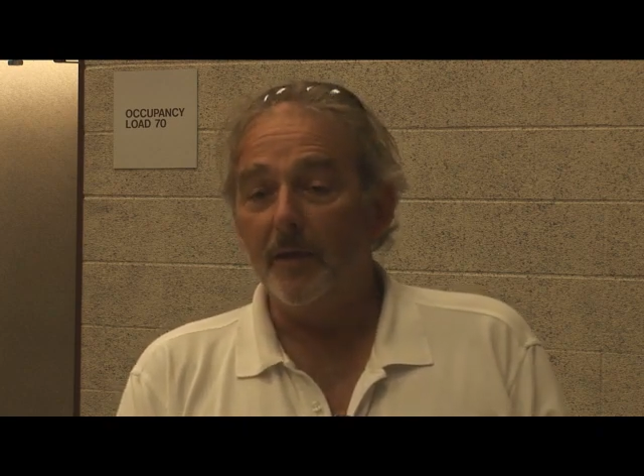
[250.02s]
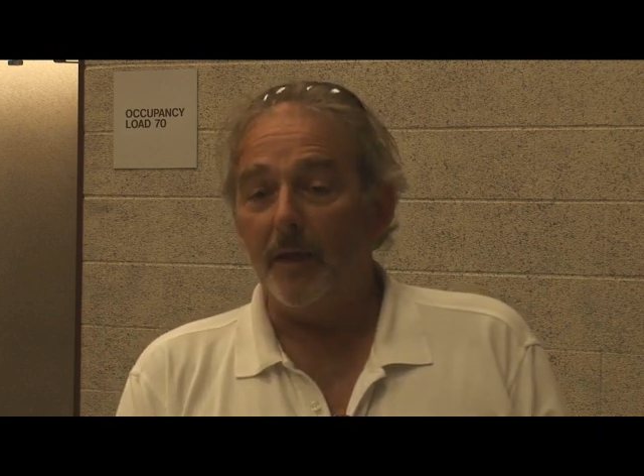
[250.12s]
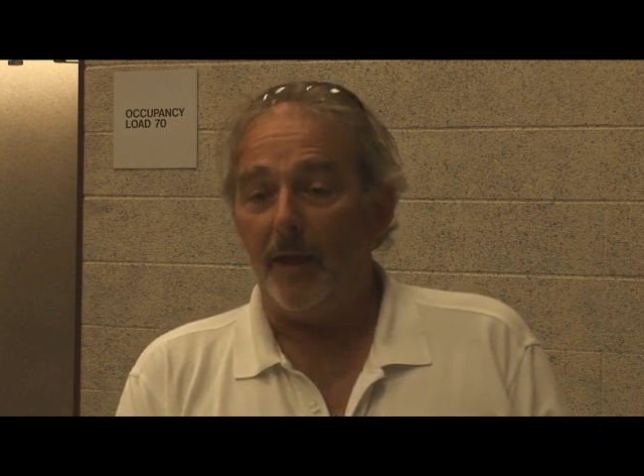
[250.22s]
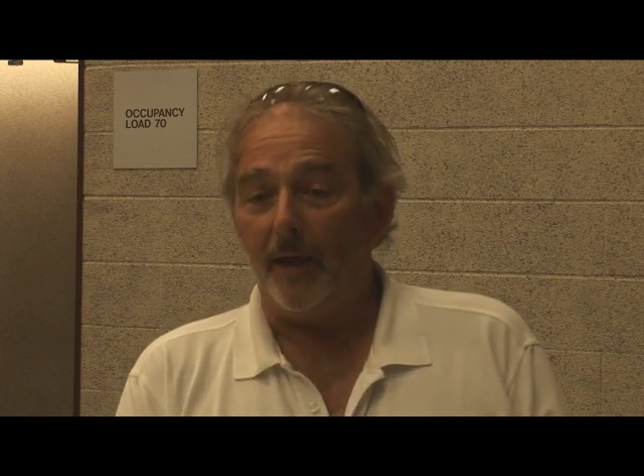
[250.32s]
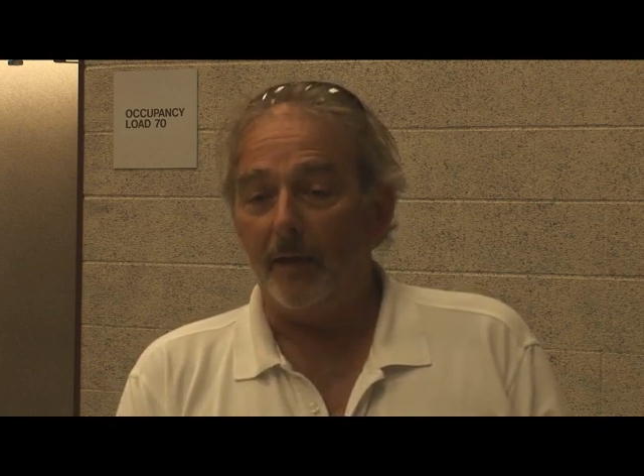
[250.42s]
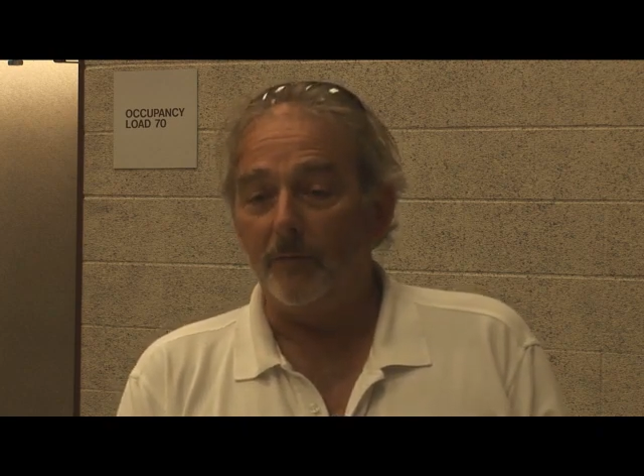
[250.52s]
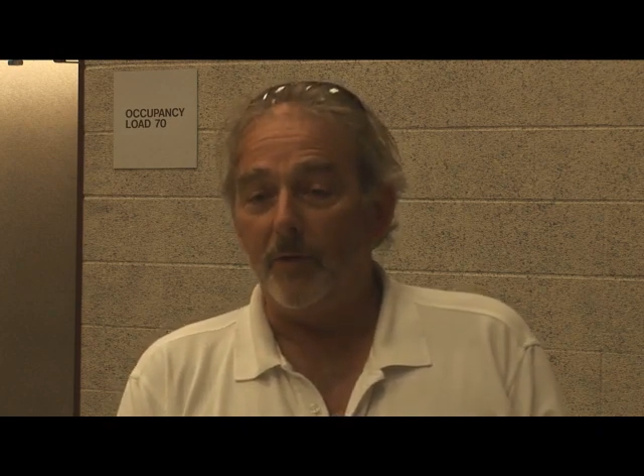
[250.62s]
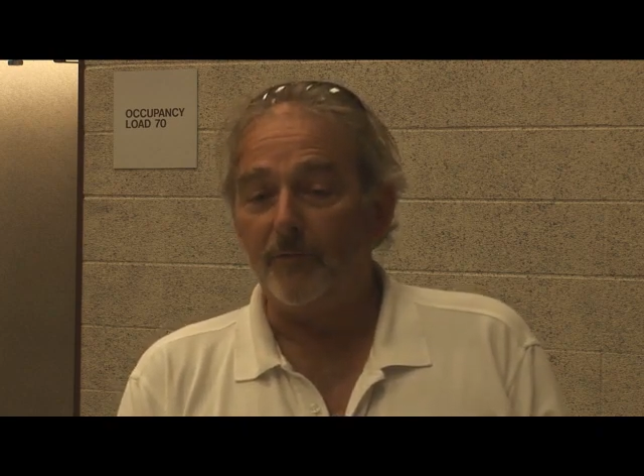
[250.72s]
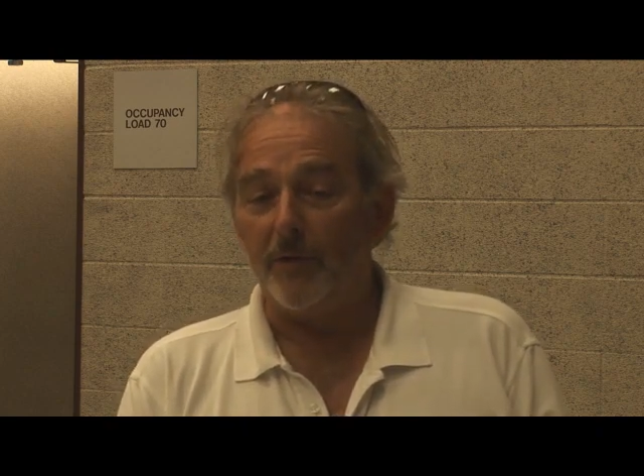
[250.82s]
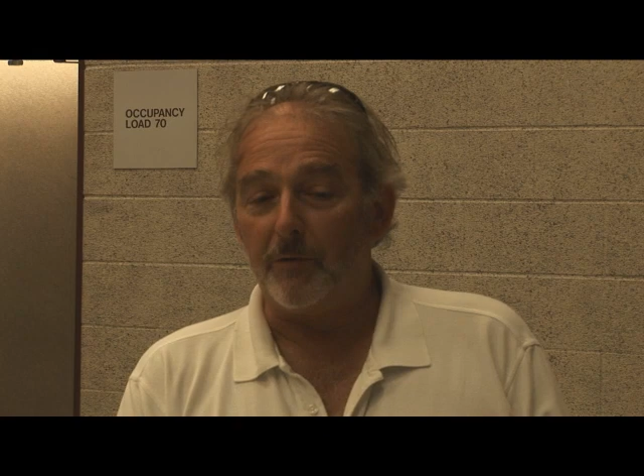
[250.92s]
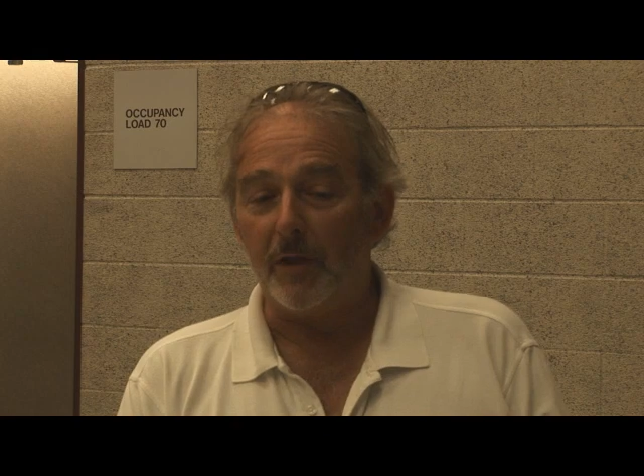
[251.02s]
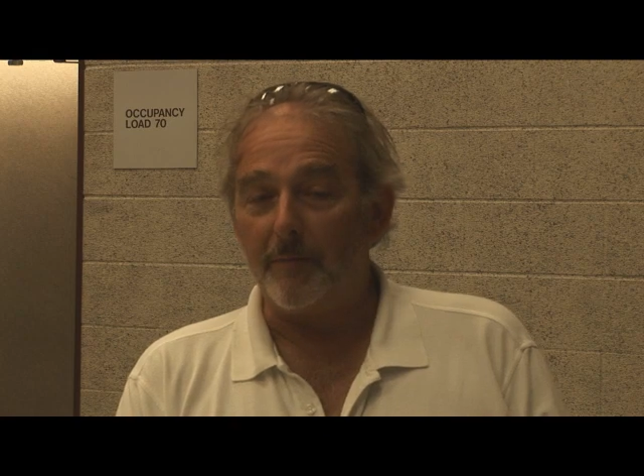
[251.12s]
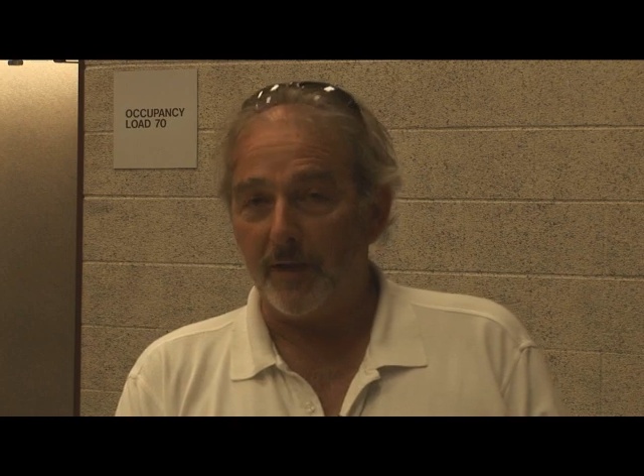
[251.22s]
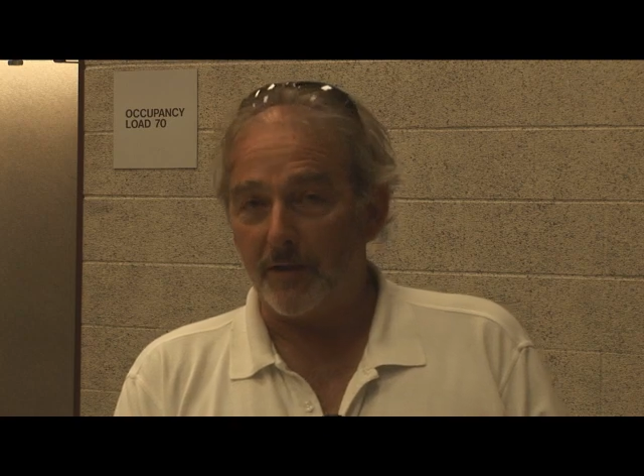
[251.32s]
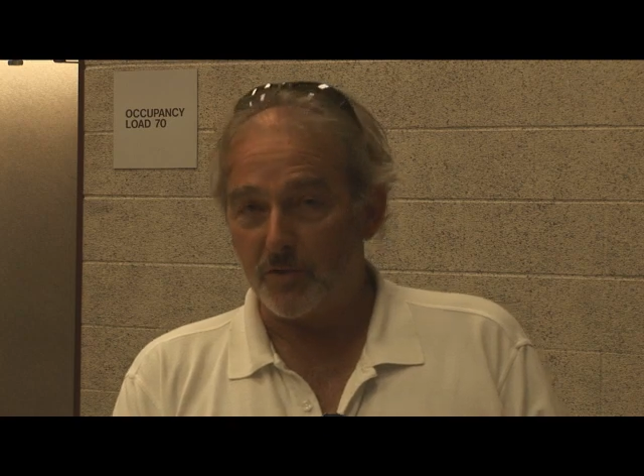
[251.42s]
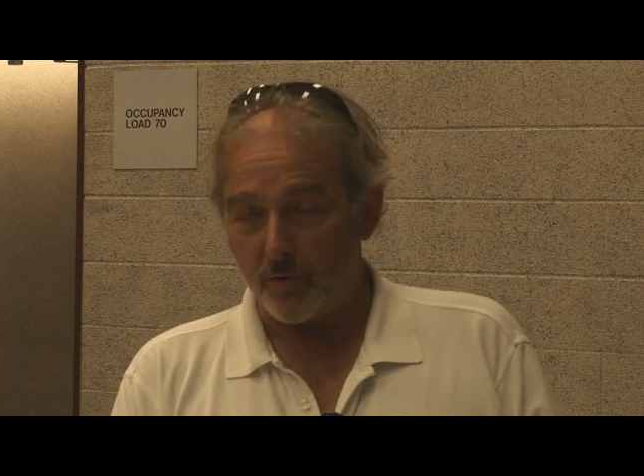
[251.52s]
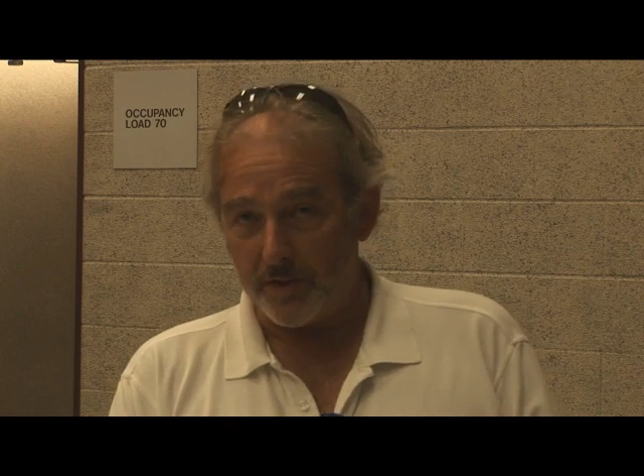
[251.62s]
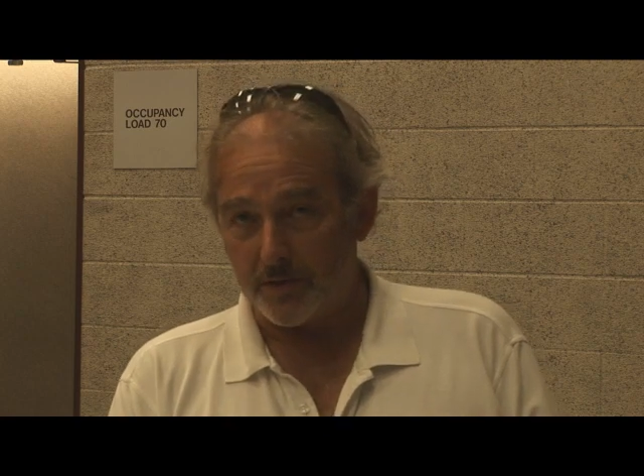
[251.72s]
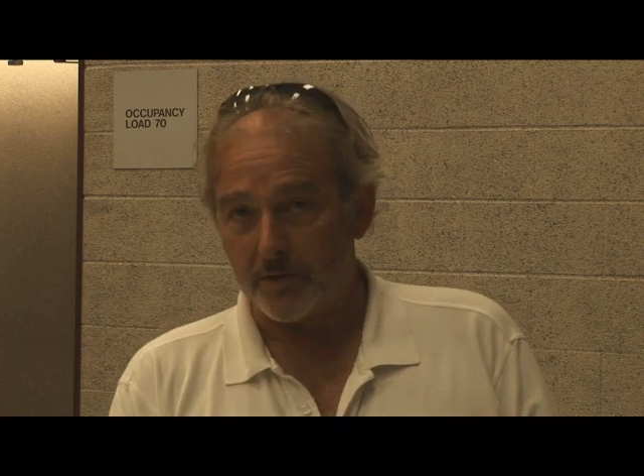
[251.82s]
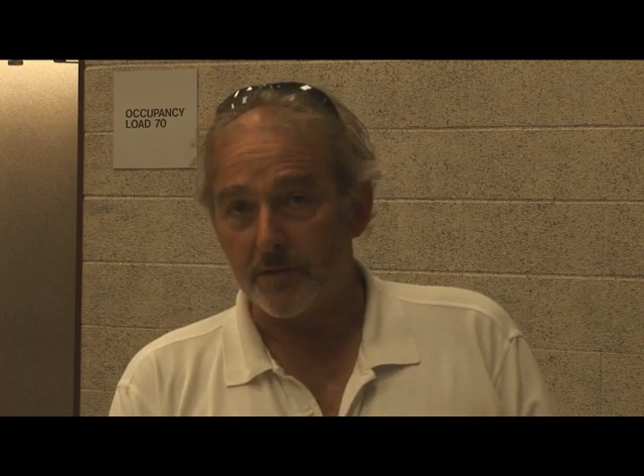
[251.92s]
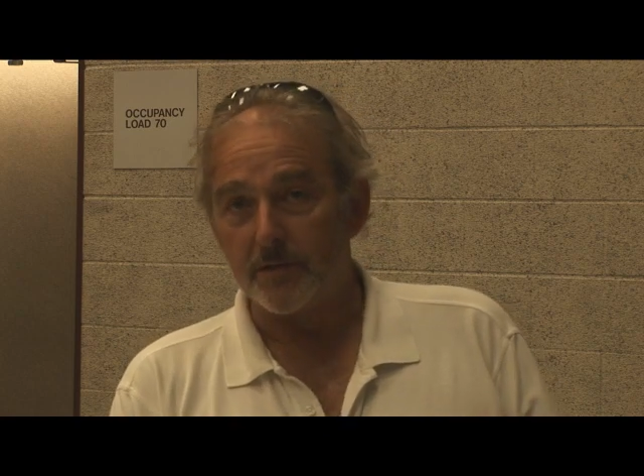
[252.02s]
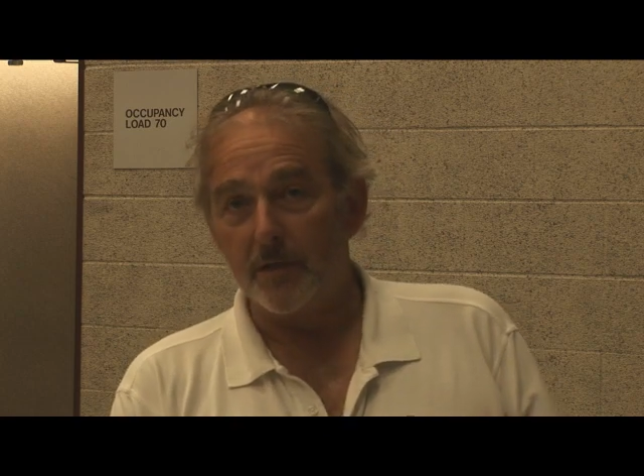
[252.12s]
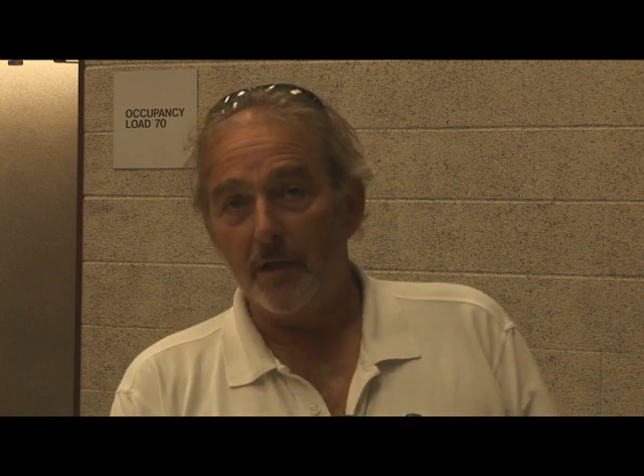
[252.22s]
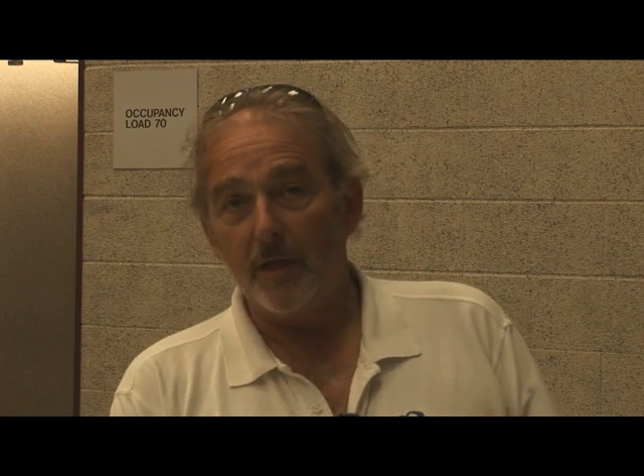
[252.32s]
And we frequently make the choices